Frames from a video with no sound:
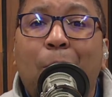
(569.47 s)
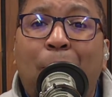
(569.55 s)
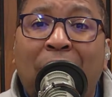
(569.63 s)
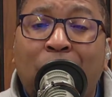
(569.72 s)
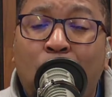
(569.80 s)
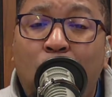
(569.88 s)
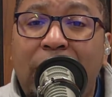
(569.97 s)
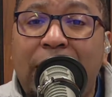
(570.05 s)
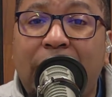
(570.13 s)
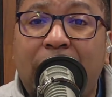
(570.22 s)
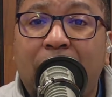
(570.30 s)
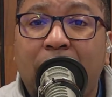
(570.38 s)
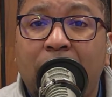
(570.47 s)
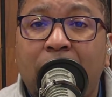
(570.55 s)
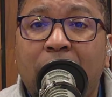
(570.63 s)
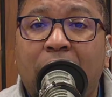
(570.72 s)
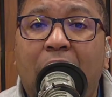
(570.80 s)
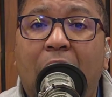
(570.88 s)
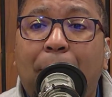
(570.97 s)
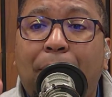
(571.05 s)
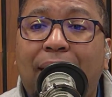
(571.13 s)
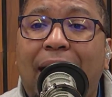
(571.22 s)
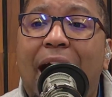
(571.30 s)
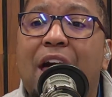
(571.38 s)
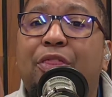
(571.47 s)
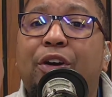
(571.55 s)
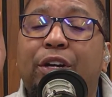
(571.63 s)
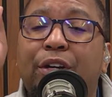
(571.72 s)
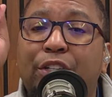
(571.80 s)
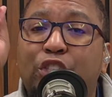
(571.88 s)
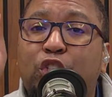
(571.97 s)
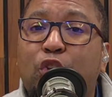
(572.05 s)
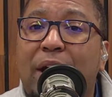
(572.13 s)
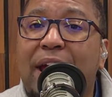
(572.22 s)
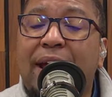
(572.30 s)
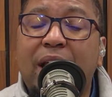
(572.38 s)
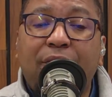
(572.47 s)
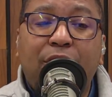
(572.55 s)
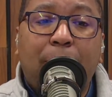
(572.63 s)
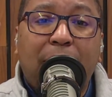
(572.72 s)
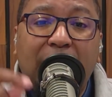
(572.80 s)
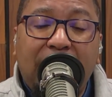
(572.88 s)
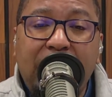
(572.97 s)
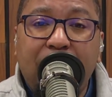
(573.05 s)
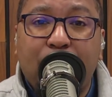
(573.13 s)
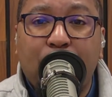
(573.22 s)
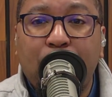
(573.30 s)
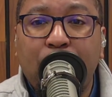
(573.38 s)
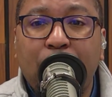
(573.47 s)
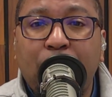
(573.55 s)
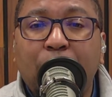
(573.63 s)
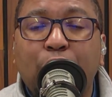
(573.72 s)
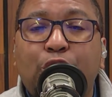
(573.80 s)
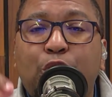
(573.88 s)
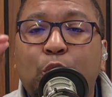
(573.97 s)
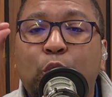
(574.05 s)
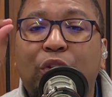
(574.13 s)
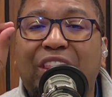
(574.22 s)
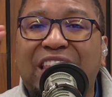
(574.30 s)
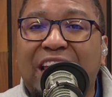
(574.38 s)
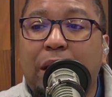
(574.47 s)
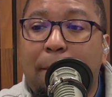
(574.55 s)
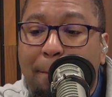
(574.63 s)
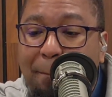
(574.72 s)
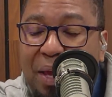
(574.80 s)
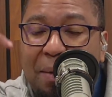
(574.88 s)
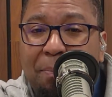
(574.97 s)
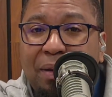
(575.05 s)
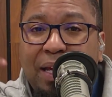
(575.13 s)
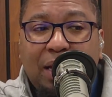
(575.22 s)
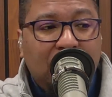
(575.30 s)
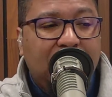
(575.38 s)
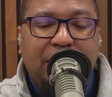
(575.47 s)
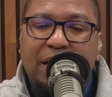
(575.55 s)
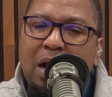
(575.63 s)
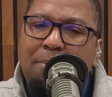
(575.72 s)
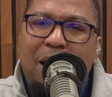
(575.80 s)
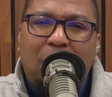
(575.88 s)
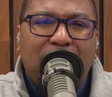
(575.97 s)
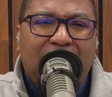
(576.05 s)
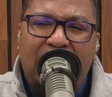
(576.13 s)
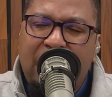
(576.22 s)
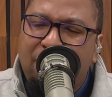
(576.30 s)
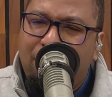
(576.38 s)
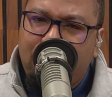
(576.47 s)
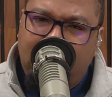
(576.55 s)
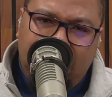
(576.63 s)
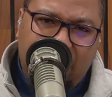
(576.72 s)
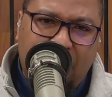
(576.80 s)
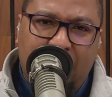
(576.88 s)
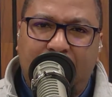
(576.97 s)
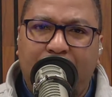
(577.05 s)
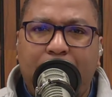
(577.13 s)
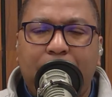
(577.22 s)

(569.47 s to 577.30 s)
But we apply the trade of the believer to think biblically about everything.